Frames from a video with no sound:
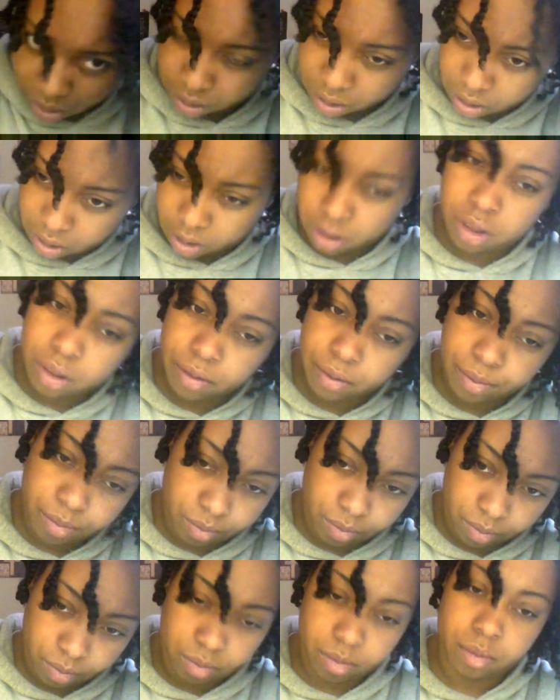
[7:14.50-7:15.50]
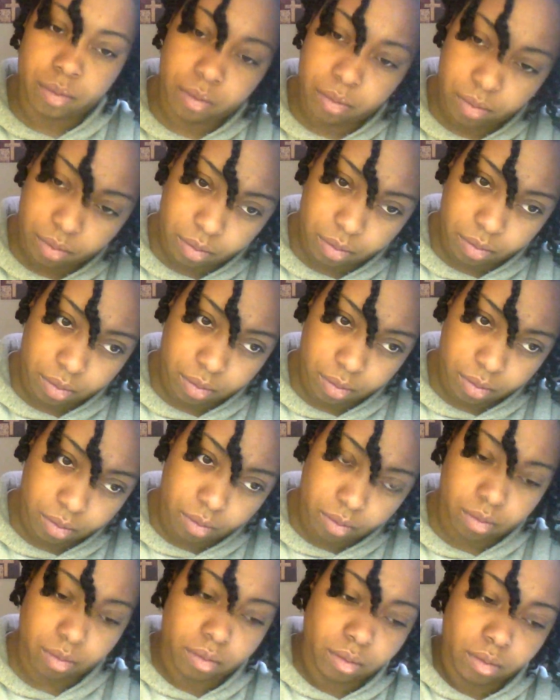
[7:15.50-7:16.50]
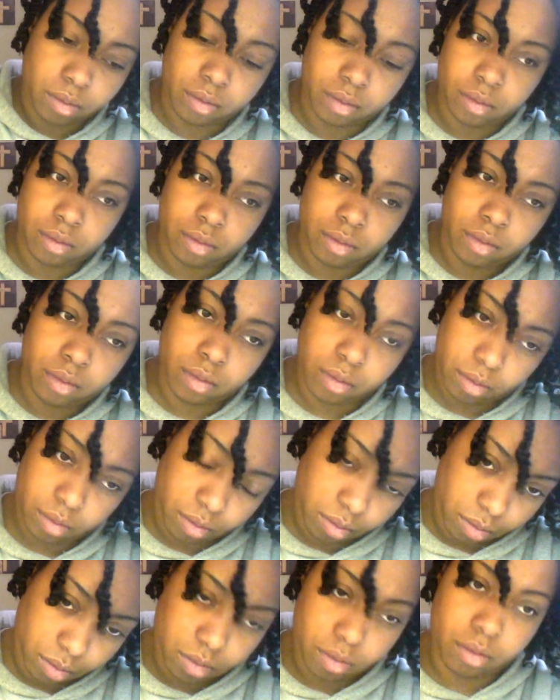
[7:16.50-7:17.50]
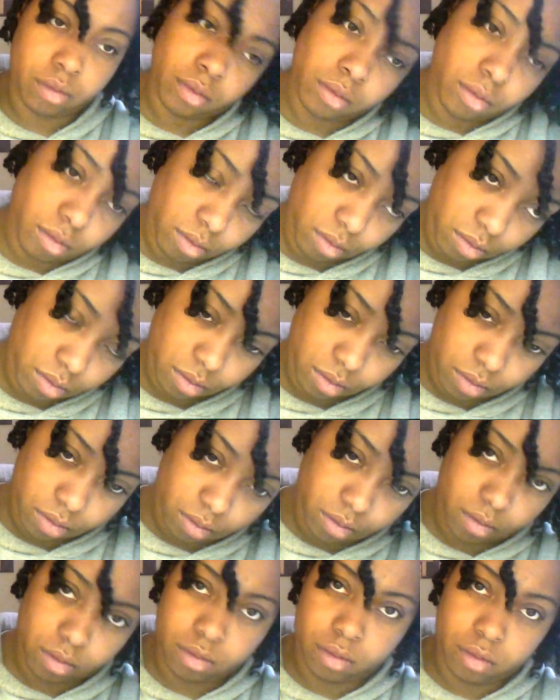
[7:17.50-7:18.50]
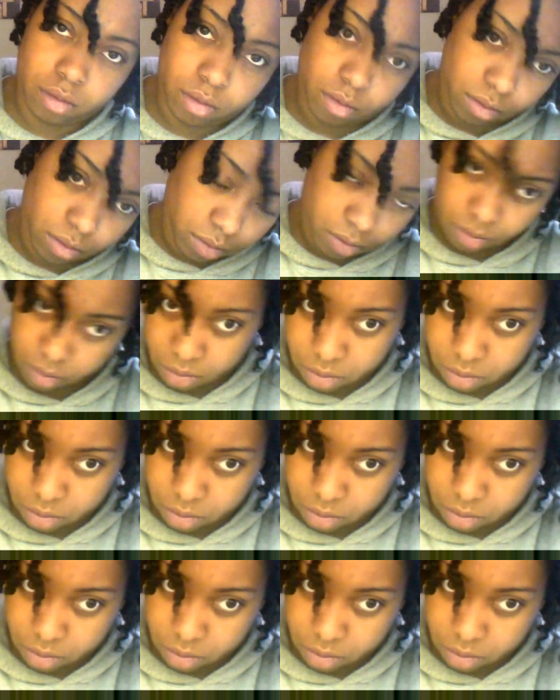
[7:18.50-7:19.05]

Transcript: fingers to separate the strands really slowly, but I'm just fast